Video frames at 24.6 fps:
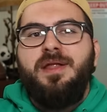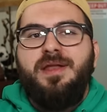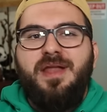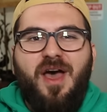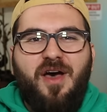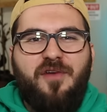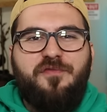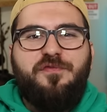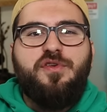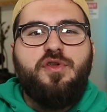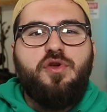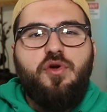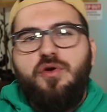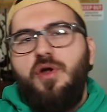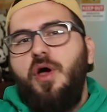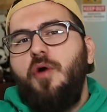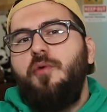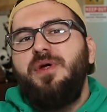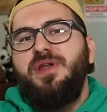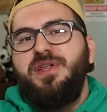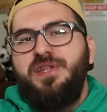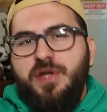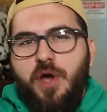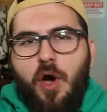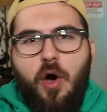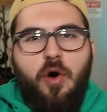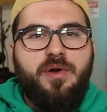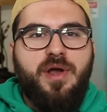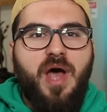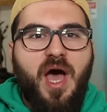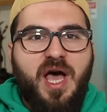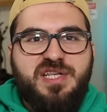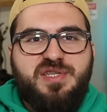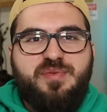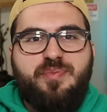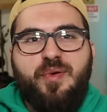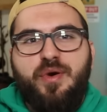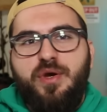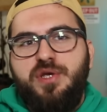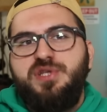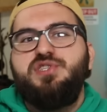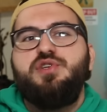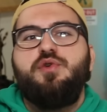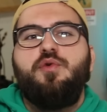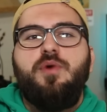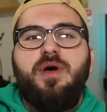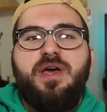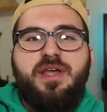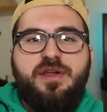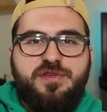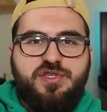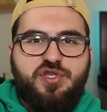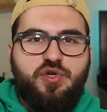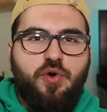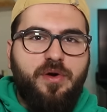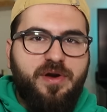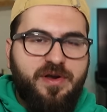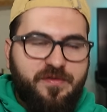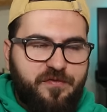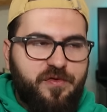Now if you don't already know, an iceberg is a way to sort